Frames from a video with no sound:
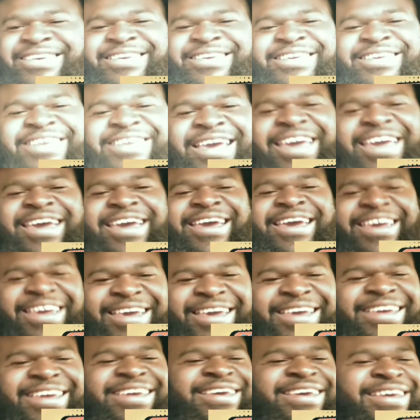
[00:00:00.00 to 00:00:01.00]
Yeah.
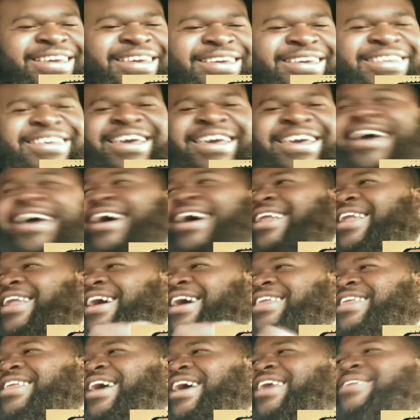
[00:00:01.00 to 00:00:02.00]
Yeah, I
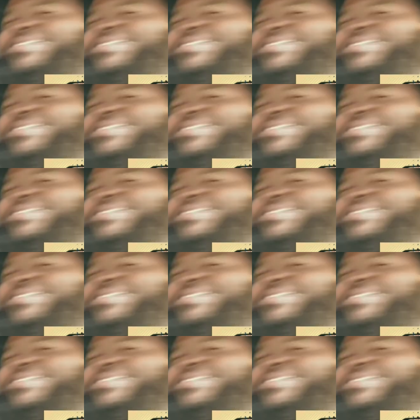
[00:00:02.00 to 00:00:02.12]
like that. You